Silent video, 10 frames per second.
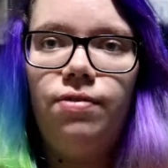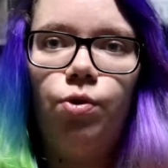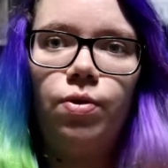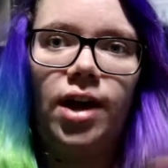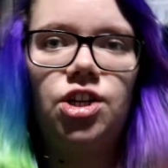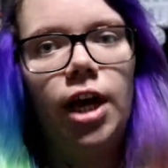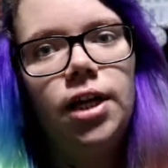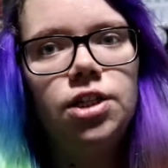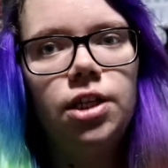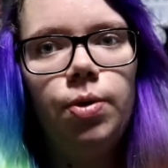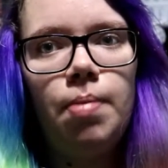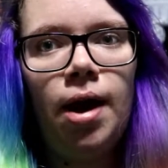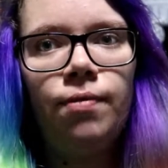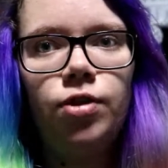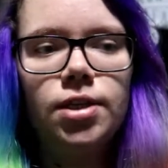for that challenge thing we made
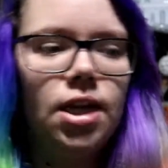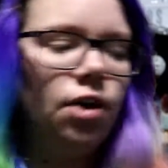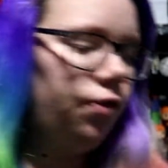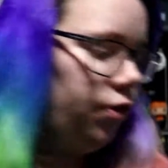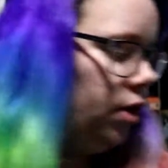up for herself.